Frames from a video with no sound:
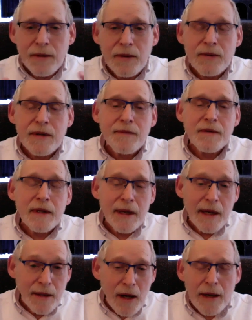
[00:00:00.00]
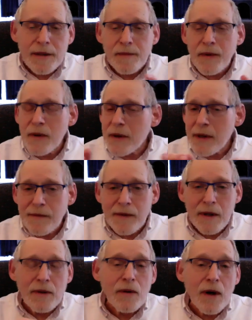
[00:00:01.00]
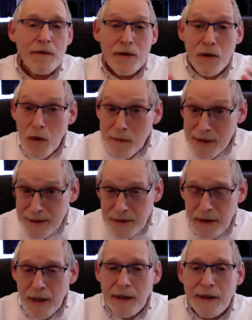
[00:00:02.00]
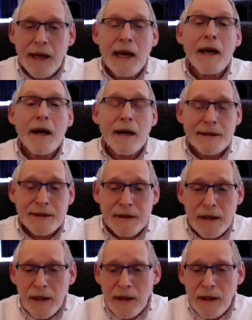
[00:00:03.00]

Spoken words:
to 1789 is a period of enormous chaos.